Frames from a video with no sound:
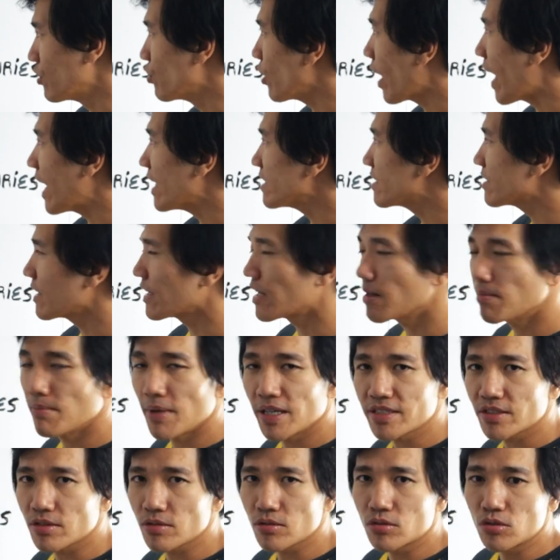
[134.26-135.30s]
you isolate a
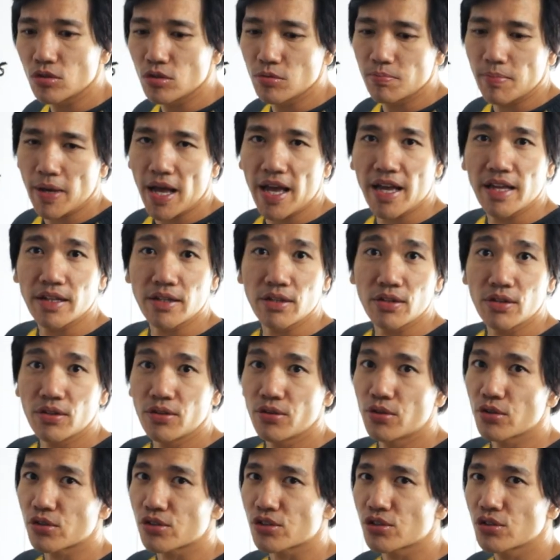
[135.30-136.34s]
muscle group
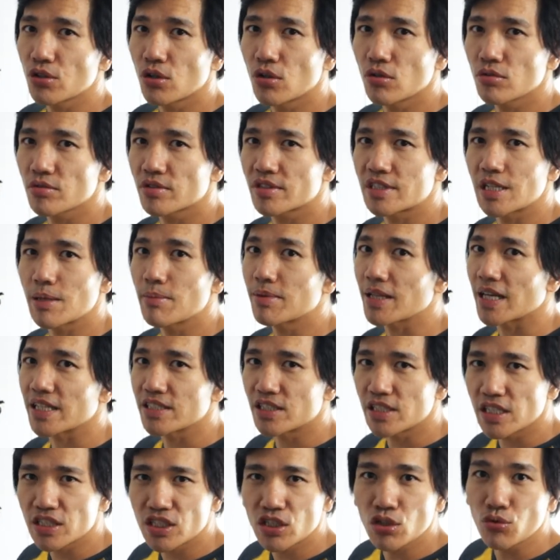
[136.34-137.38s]
and there's no
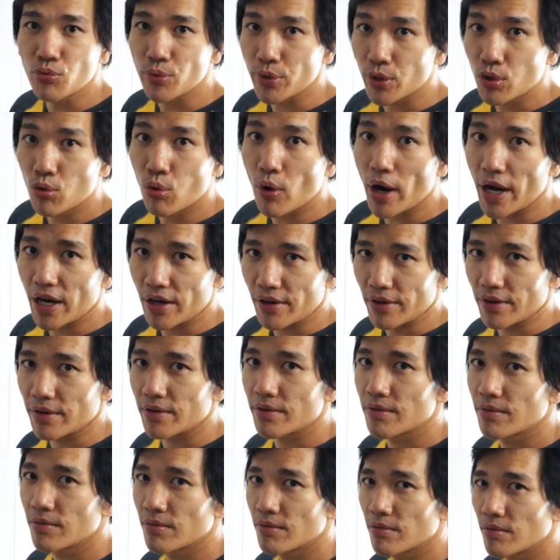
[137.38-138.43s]
stabilization required.
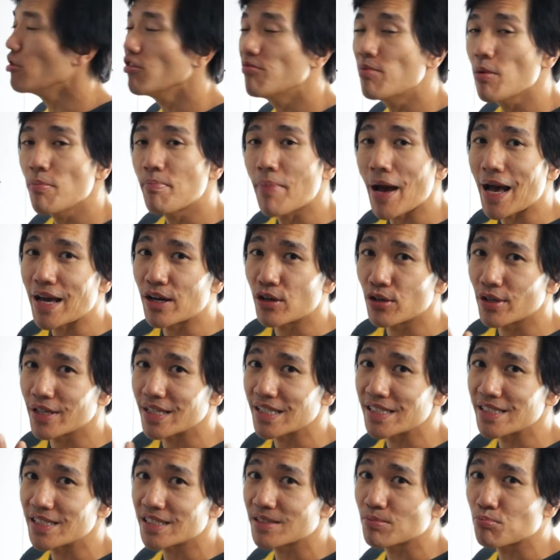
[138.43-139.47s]
The movement
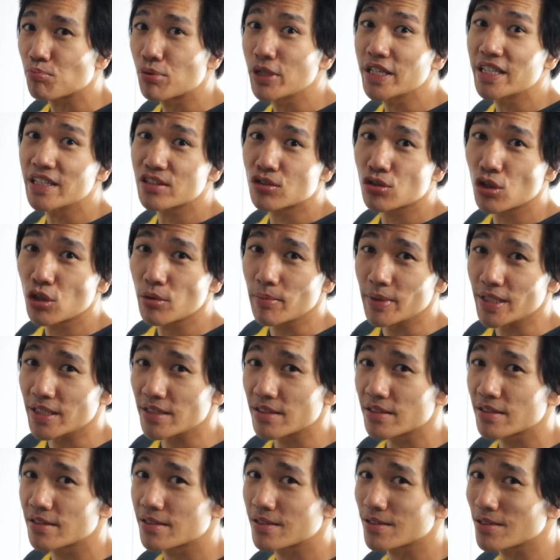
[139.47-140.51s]
pattern is
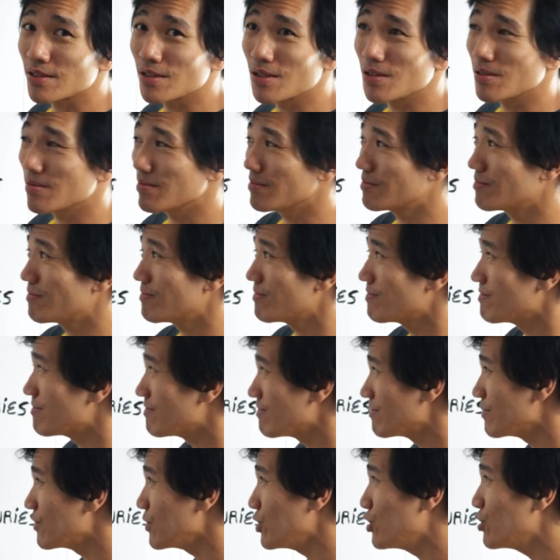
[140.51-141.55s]
predetermined, so
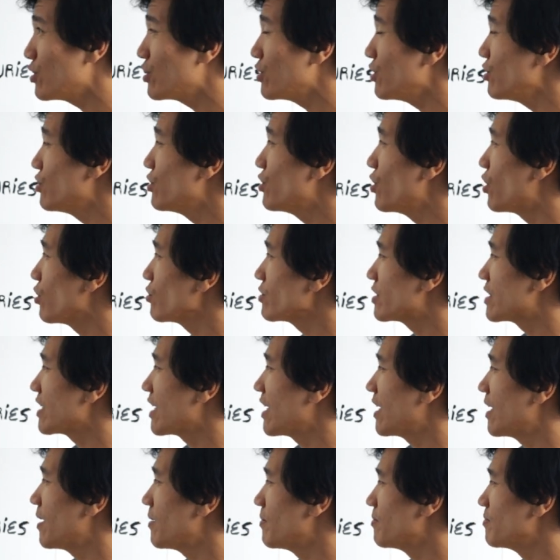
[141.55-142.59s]
you you don't
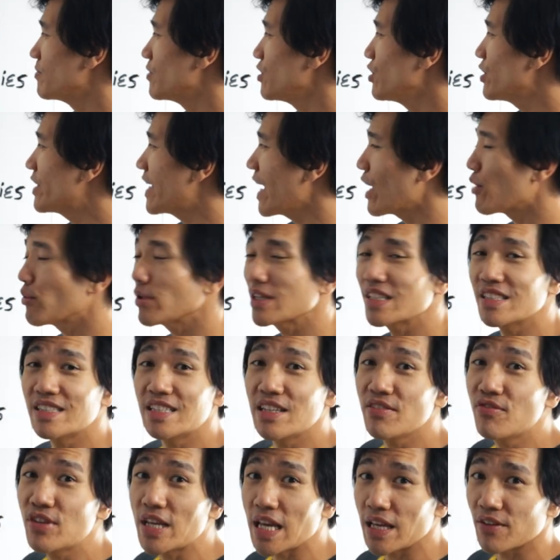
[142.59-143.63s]
um, you can't really
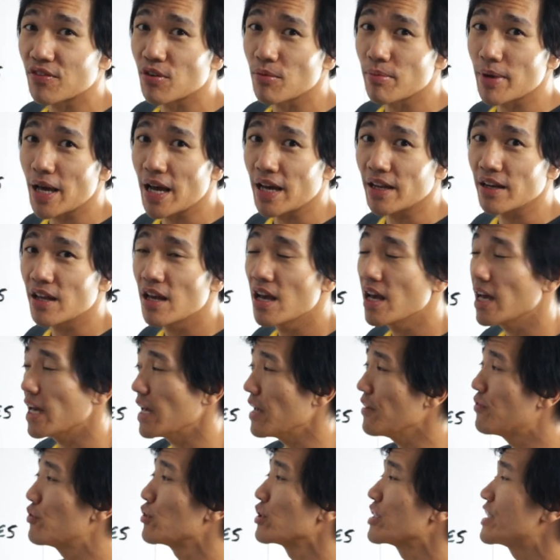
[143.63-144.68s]
deviate from that.
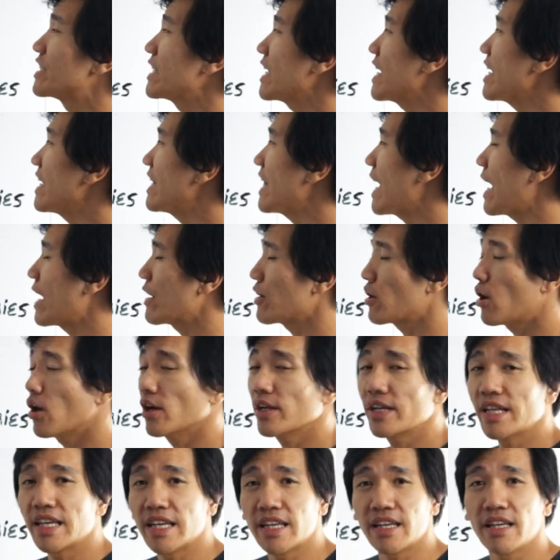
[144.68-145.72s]
If you're sitting down
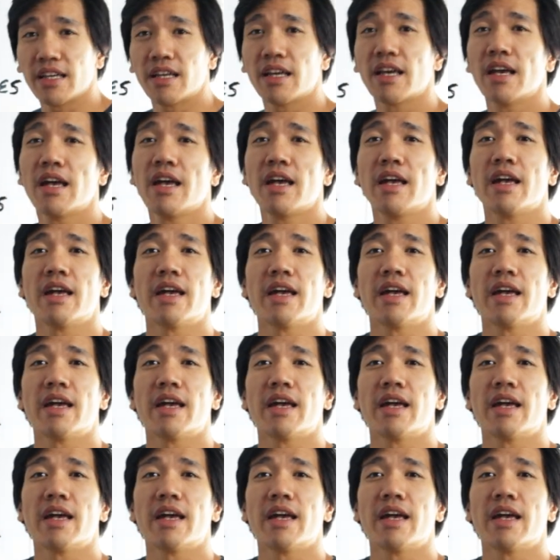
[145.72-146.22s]
on a